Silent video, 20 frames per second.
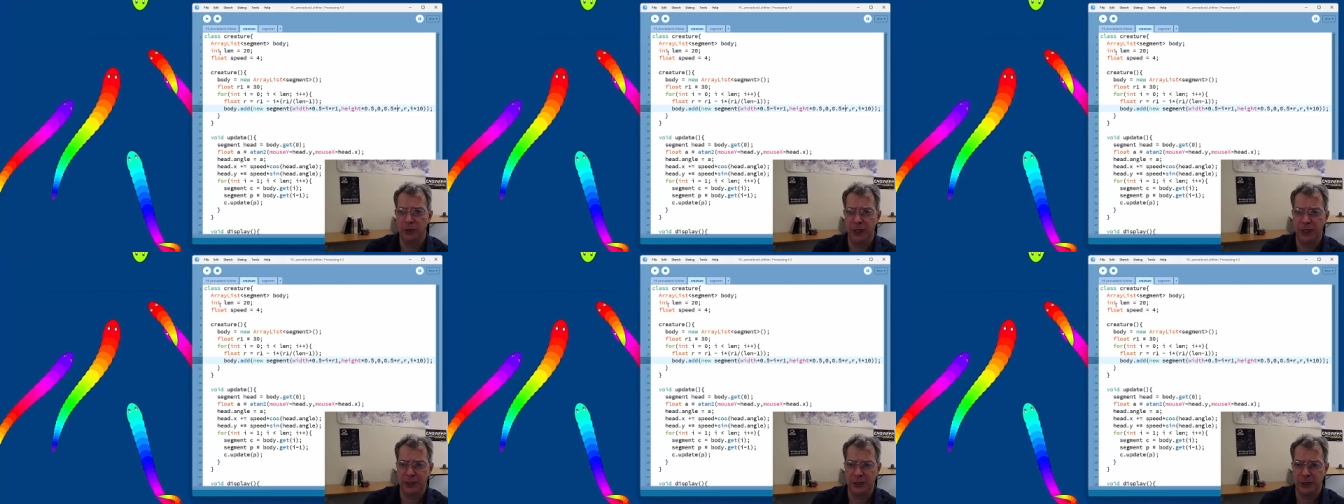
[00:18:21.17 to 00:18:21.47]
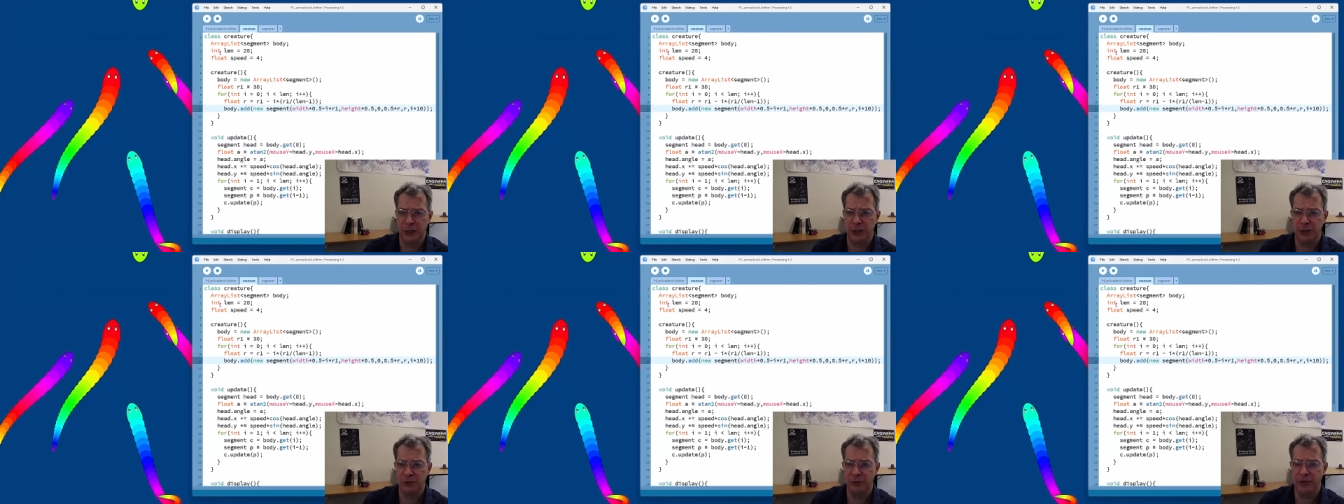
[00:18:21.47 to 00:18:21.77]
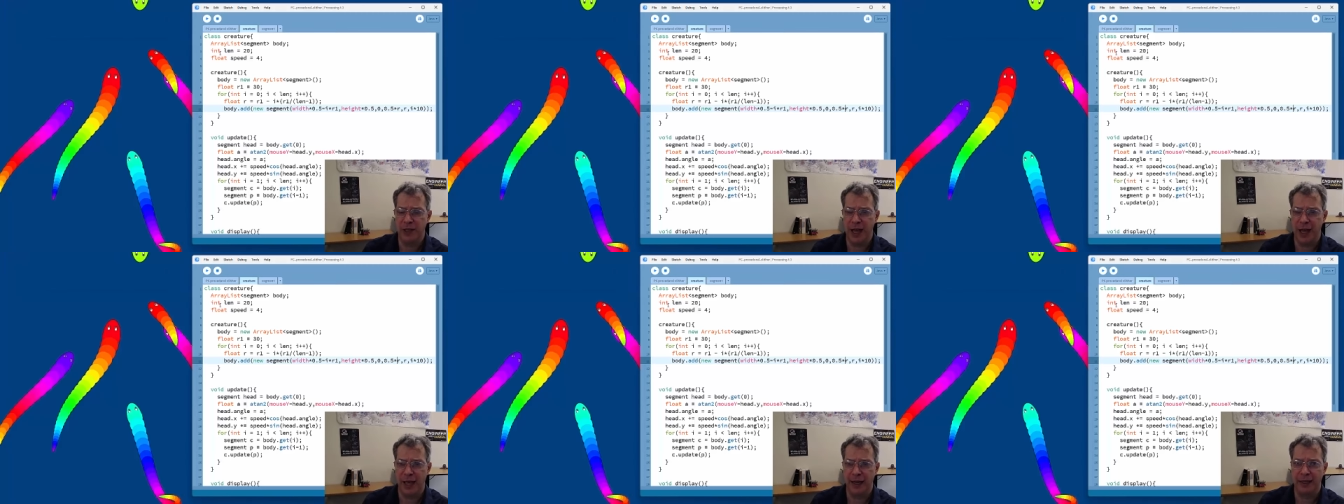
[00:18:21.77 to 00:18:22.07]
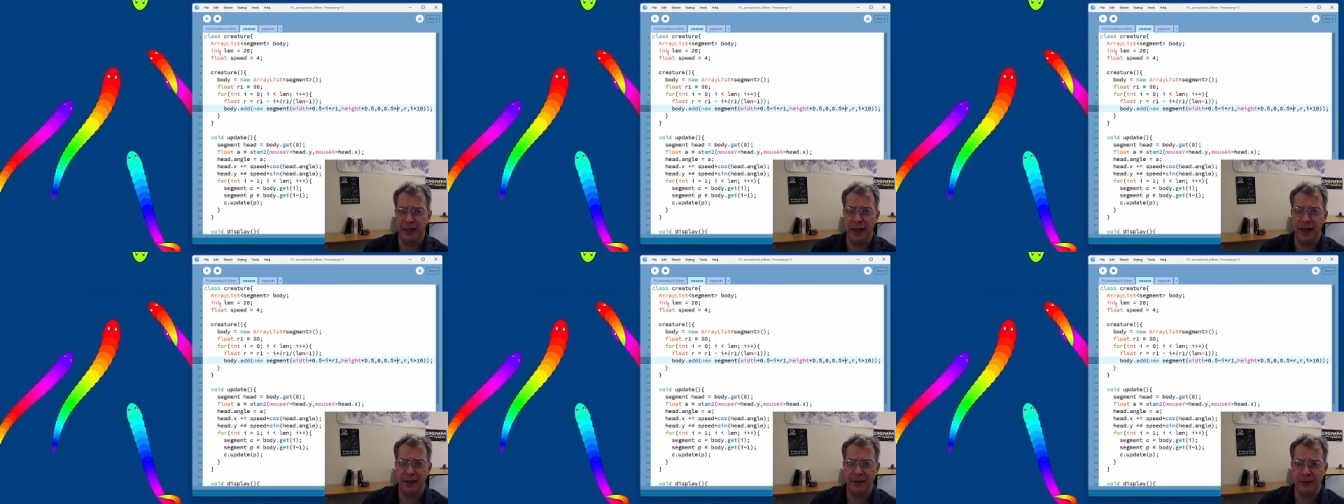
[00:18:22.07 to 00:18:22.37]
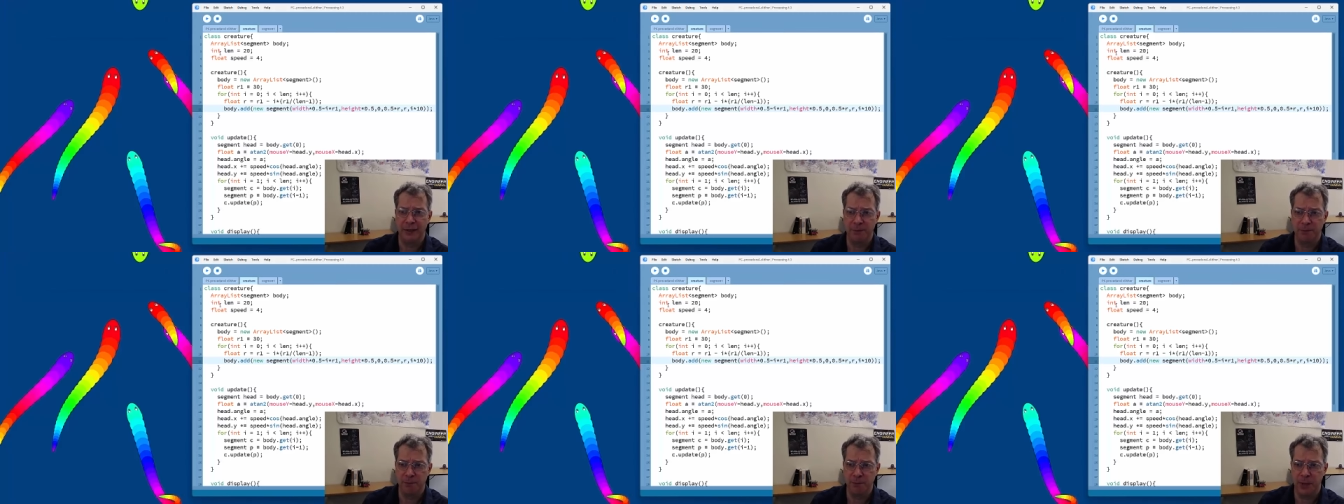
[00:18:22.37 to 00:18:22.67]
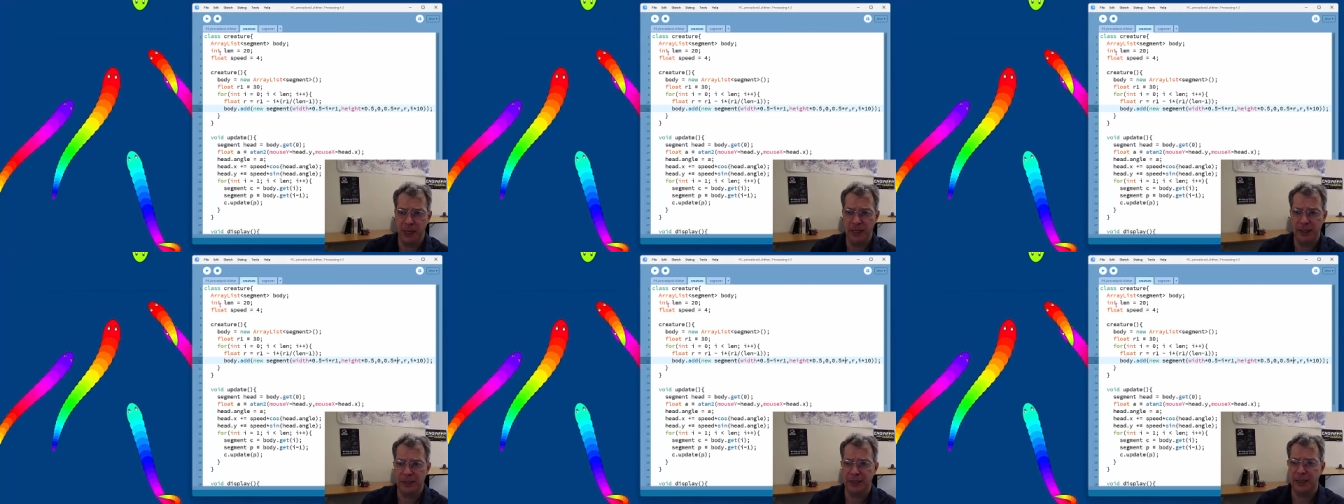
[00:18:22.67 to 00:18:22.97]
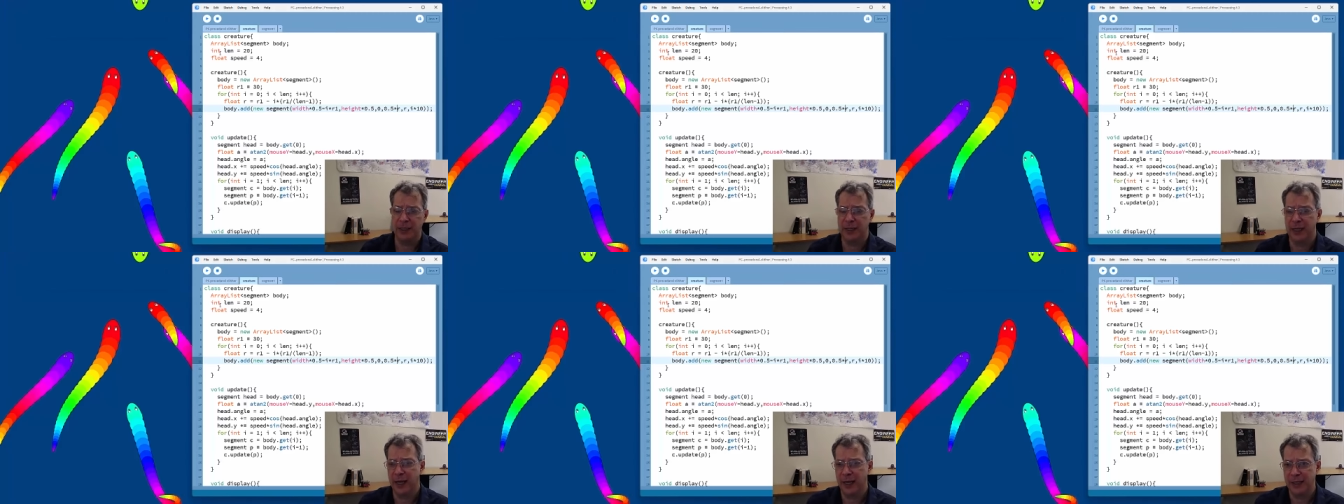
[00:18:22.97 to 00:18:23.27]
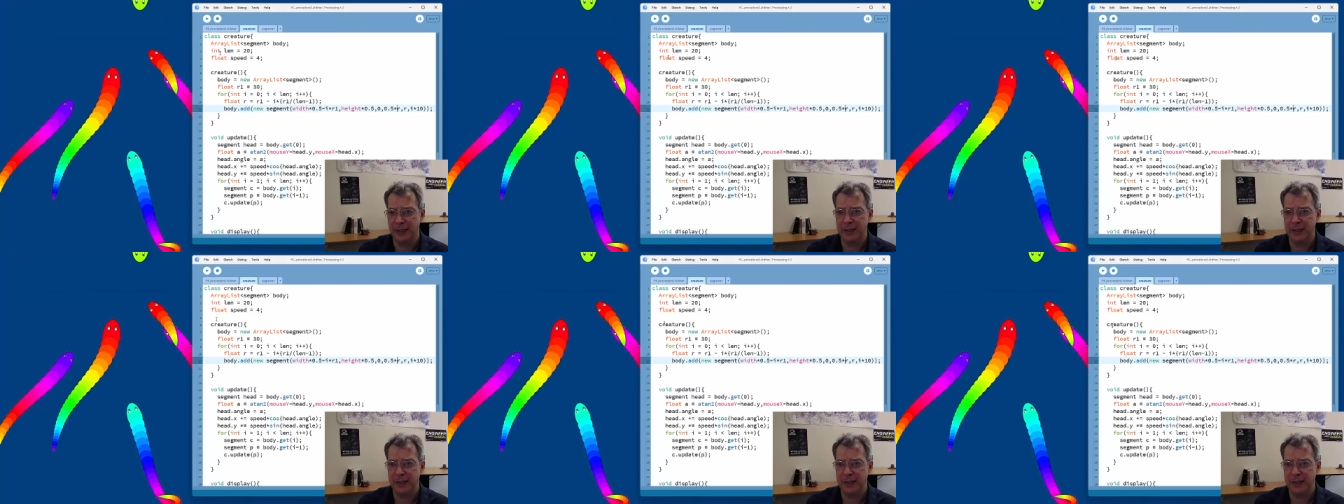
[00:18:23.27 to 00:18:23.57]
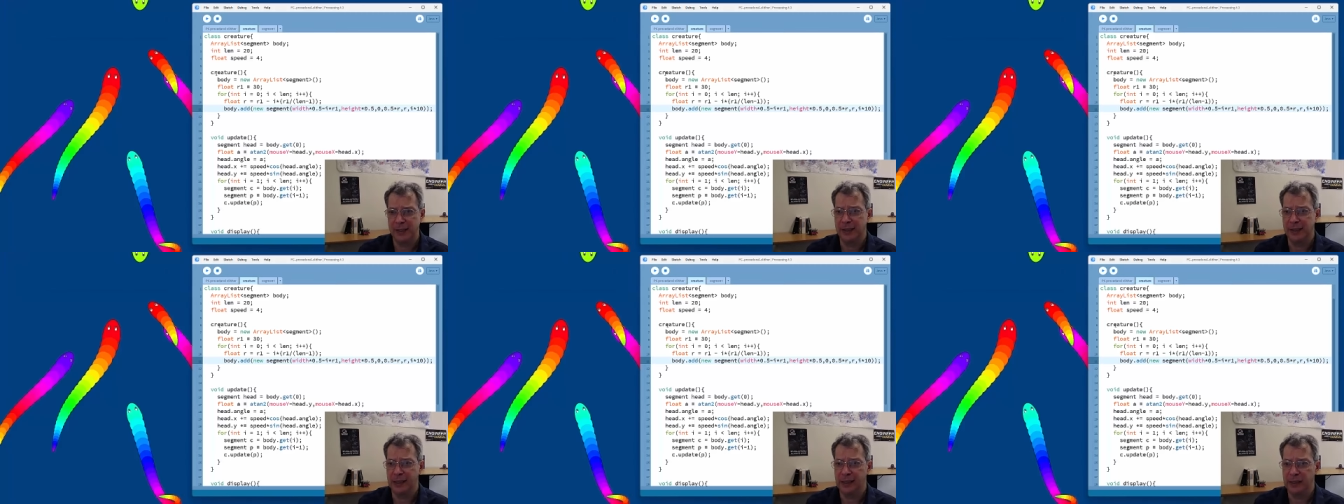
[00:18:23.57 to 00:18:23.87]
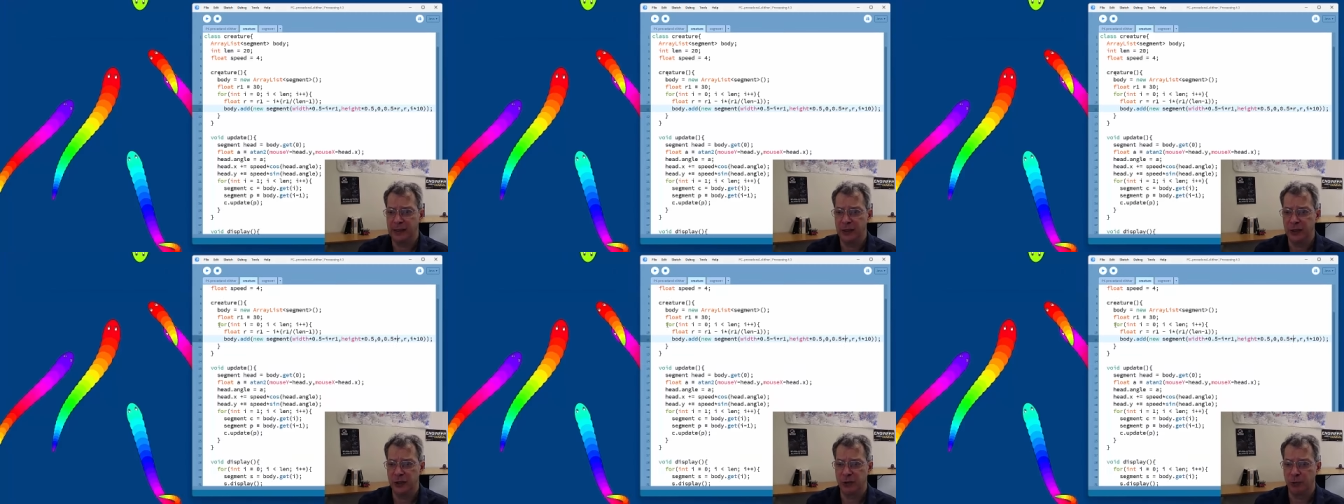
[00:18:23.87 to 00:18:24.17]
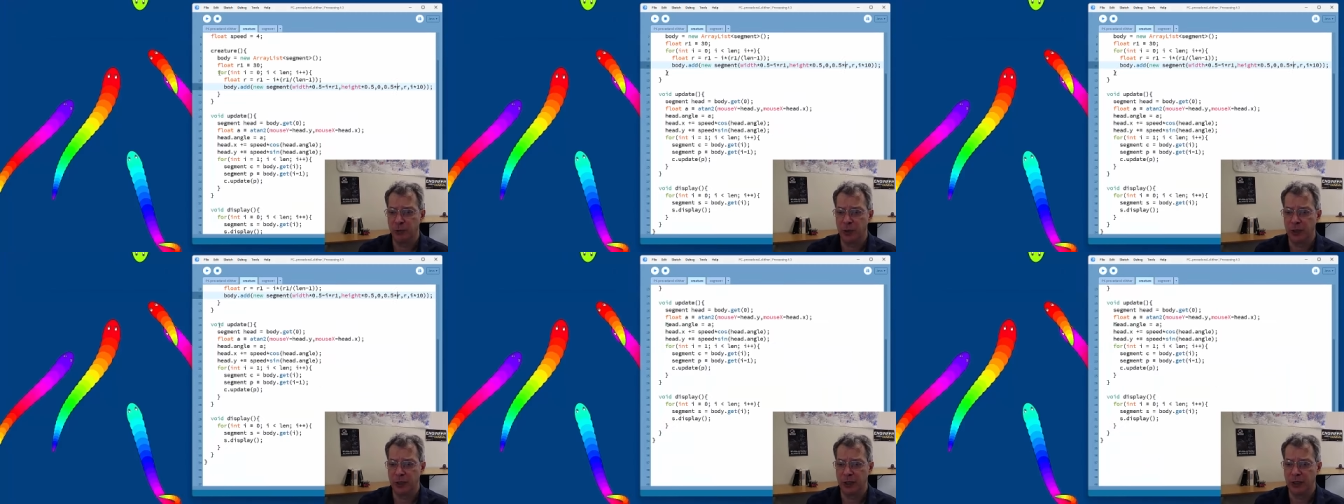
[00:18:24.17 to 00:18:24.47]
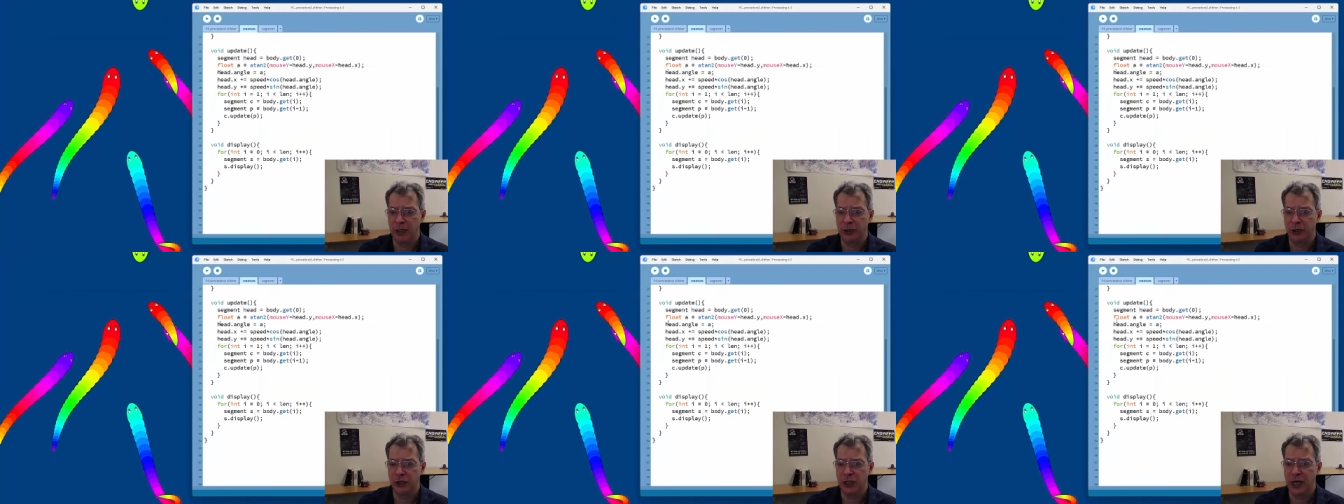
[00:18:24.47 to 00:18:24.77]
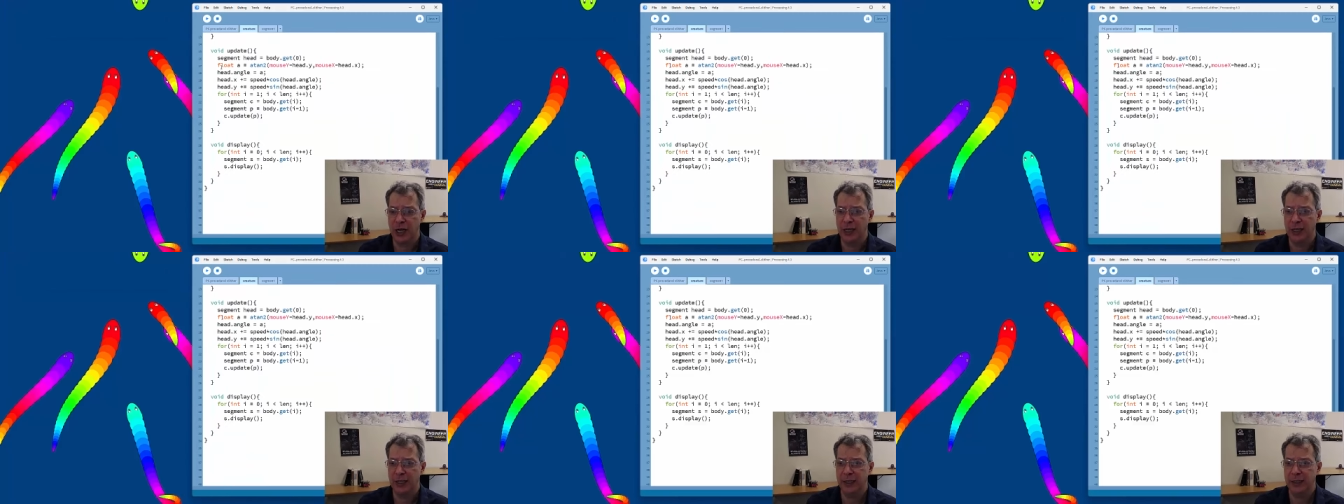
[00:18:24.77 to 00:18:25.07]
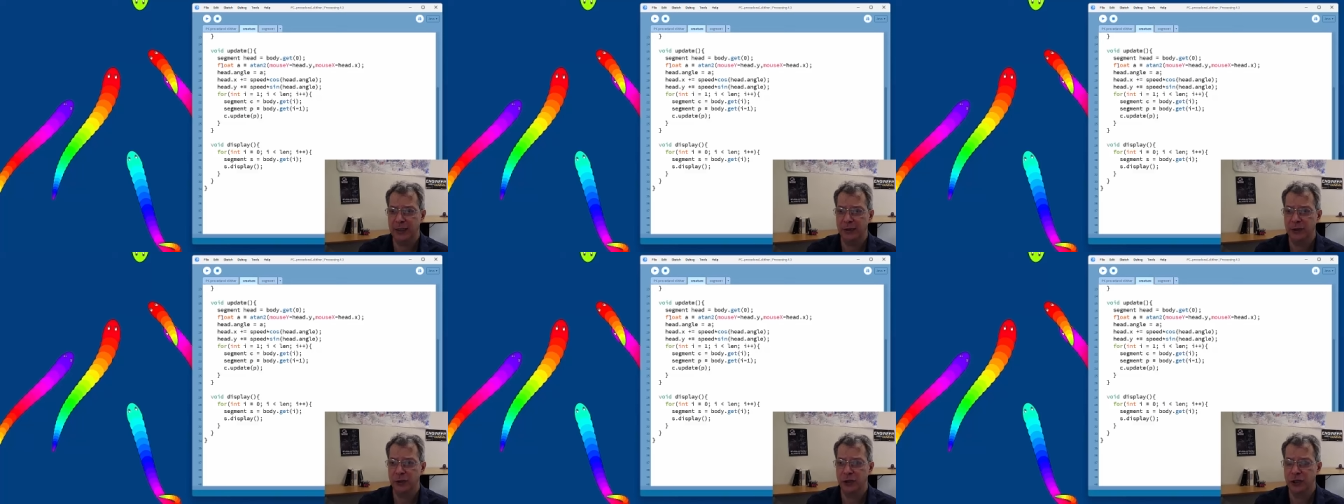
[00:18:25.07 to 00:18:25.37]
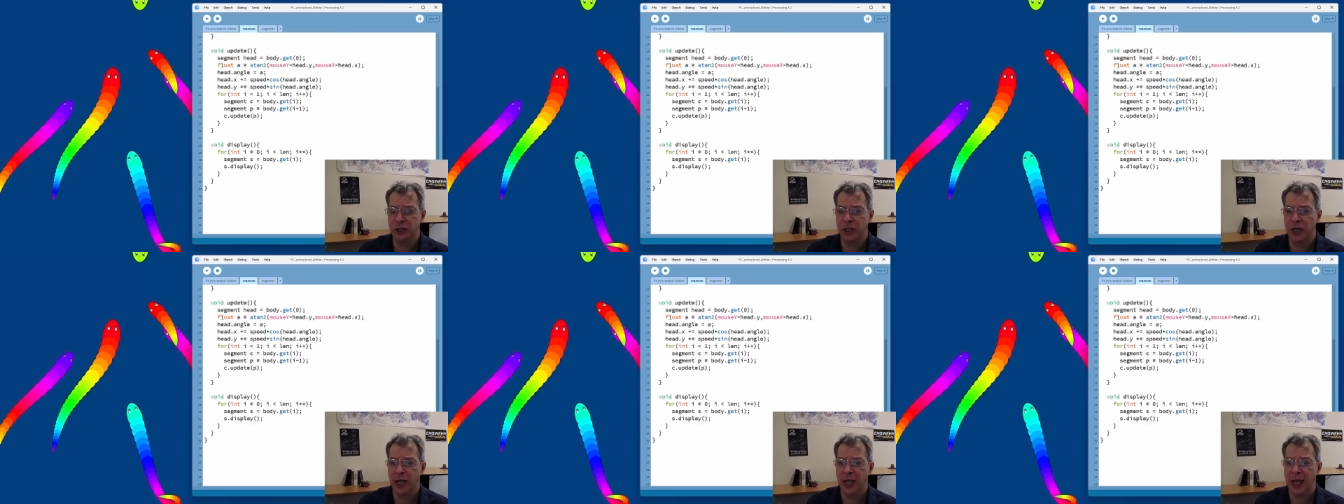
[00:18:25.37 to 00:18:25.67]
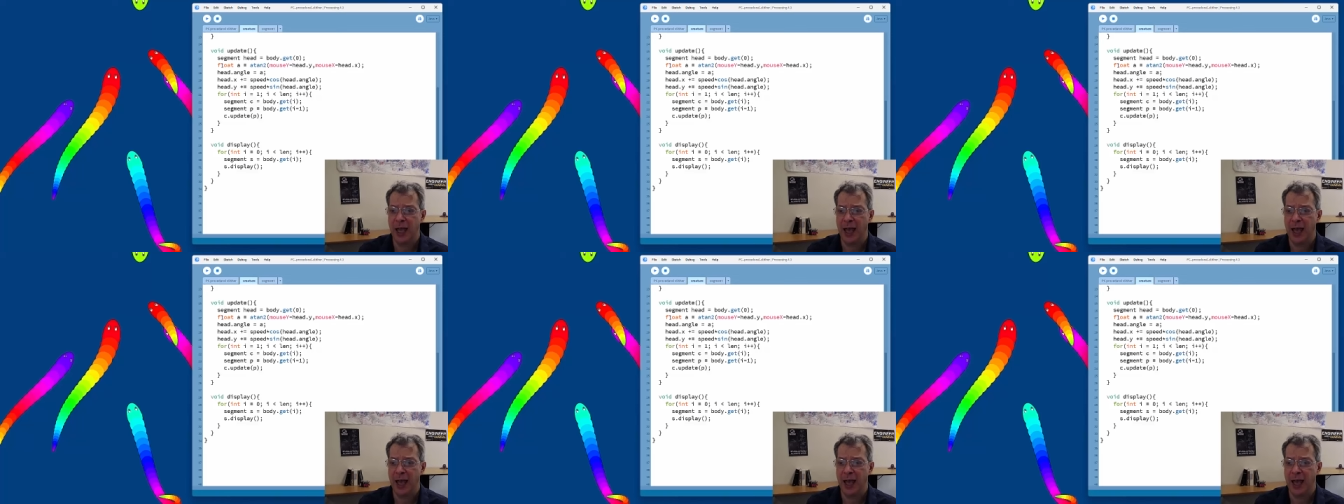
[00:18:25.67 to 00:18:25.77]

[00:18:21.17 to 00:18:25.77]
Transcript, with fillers: Let's do that. And the basic idea is we're going to change